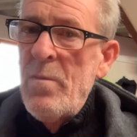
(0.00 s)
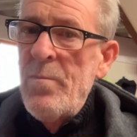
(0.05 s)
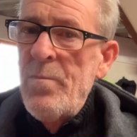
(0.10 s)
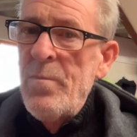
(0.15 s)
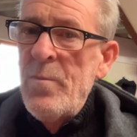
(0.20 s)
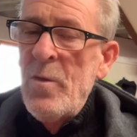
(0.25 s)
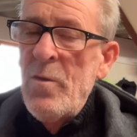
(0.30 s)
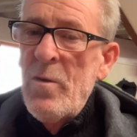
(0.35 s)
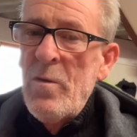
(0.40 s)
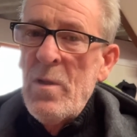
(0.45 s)

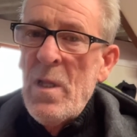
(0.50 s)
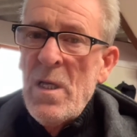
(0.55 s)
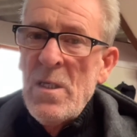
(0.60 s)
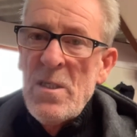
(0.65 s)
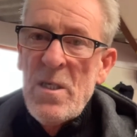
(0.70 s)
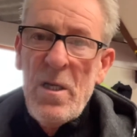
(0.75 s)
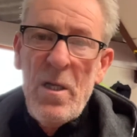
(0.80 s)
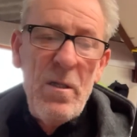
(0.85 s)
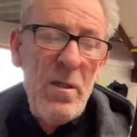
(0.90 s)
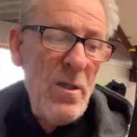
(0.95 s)
Another glass
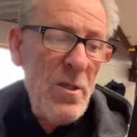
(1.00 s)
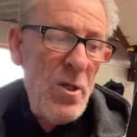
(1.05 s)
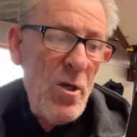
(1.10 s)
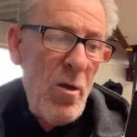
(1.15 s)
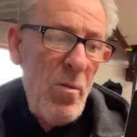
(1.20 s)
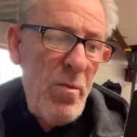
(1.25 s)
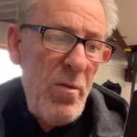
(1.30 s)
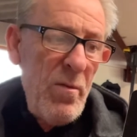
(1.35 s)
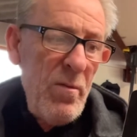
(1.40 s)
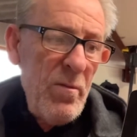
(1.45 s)
gilding
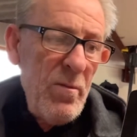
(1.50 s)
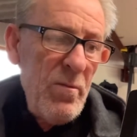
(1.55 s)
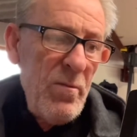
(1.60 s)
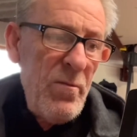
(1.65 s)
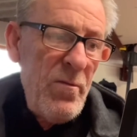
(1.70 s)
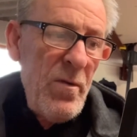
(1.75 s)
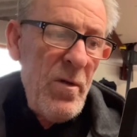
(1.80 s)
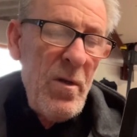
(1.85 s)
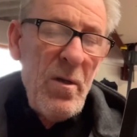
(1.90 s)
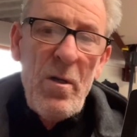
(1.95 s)
job
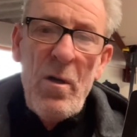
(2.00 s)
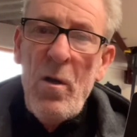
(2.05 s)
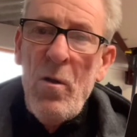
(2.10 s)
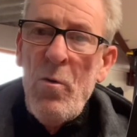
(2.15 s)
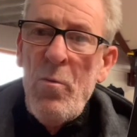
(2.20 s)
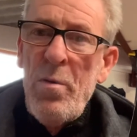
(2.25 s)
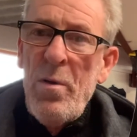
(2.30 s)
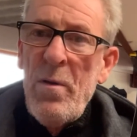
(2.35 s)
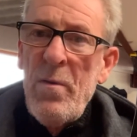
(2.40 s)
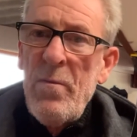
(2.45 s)
for a
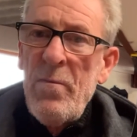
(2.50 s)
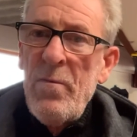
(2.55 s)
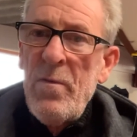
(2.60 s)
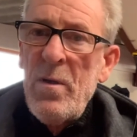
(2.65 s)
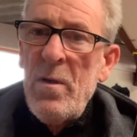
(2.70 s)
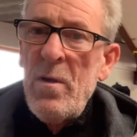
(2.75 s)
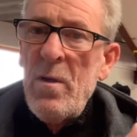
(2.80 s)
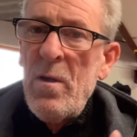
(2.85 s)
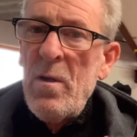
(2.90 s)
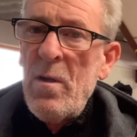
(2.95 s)
club.
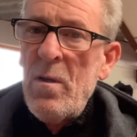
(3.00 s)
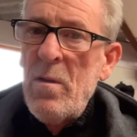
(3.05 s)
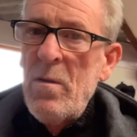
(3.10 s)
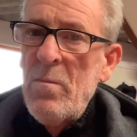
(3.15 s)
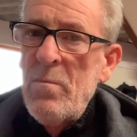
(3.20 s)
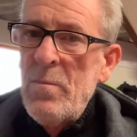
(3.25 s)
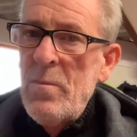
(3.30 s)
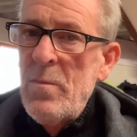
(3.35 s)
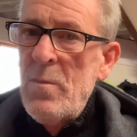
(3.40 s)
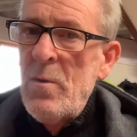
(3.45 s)

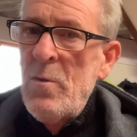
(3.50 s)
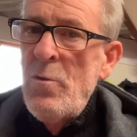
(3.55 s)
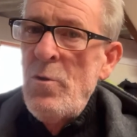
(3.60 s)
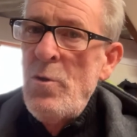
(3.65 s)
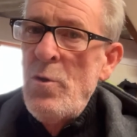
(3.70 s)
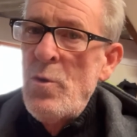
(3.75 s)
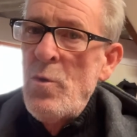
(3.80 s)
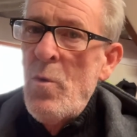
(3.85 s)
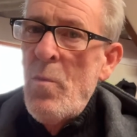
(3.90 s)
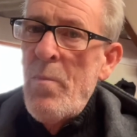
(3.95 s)

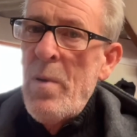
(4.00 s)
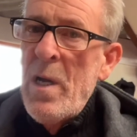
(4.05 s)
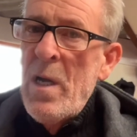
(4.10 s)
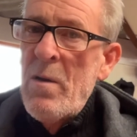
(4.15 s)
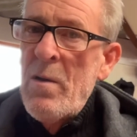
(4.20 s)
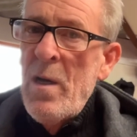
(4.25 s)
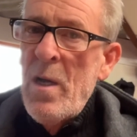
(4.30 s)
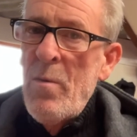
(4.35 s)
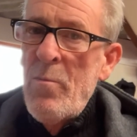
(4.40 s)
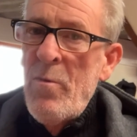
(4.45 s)
Unusual
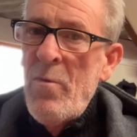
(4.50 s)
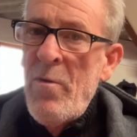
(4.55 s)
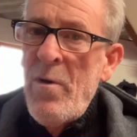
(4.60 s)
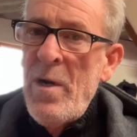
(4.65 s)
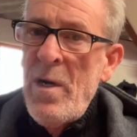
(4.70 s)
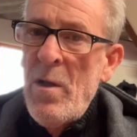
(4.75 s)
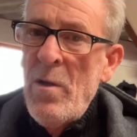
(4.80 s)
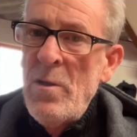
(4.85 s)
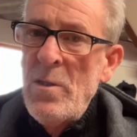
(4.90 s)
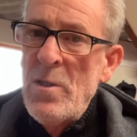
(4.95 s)
background, but very
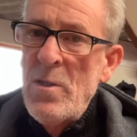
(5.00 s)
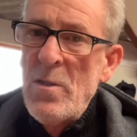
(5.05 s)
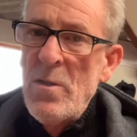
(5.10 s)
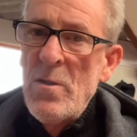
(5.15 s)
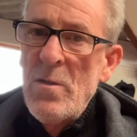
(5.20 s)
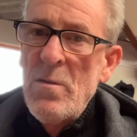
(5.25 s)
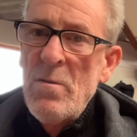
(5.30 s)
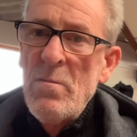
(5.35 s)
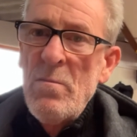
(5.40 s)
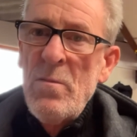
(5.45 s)
nice.
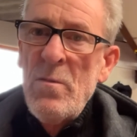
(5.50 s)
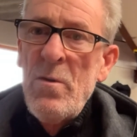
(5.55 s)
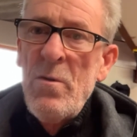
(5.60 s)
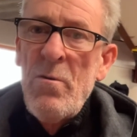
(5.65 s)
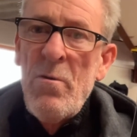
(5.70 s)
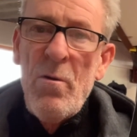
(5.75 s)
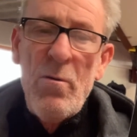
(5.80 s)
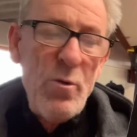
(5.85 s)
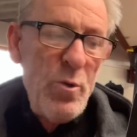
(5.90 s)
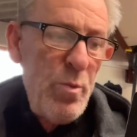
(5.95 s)

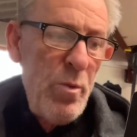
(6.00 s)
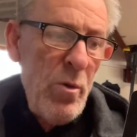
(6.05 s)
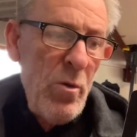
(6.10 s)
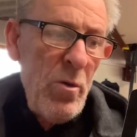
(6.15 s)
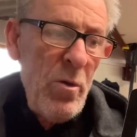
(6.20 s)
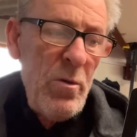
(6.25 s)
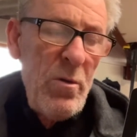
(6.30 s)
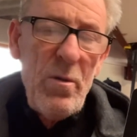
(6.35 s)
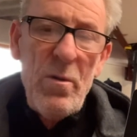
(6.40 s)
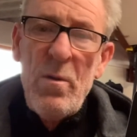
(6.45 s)
Another honours board.